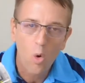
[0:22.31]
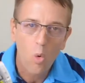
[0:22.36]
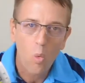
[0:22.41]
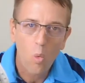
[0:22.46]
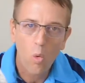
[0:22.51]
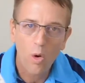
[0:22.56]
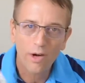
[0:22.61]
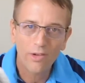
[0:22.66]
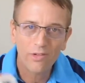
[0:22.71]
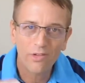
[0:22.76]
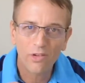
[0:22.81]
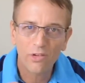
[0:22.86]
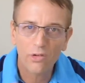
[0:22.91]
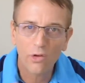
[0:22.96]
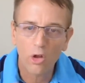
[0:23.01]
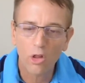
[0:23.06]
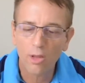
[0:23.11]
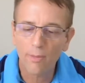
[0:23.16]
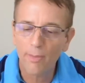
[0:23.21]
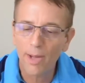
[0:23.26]
what is this
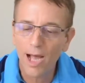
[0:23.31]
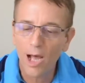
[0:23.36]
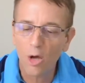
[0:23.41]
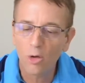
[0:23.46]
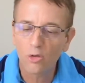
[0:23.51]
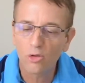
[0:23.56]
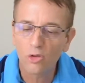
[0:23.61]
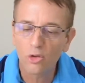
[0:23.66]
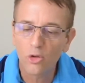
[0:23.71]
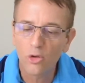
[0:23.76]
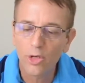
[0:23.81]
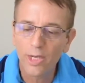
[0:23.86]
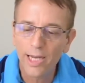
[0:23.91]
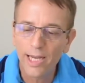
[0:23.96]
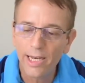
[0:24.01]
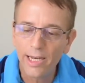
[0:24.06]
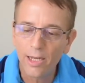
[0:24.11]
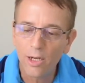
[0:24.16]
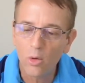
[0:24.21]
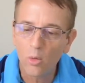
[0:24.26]
all about? Do you
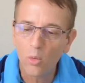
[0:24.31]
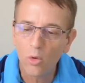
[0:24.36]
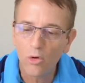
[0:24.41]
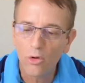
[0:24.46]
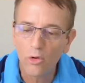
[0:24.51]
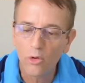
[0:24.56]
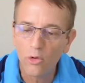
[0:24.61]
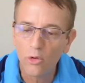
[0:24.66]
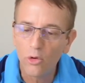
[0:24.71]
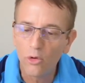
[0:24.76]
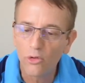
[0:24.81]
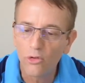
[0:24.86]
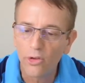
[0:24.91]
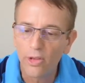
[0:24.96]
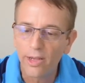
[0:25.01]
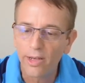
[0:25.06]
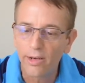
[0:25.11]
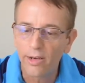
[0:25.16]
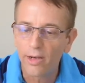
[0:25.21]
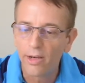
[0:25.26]
need it? Will you use
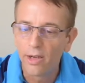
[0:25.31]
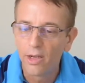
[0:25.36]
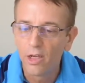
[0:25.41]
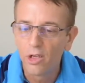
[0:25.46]
it?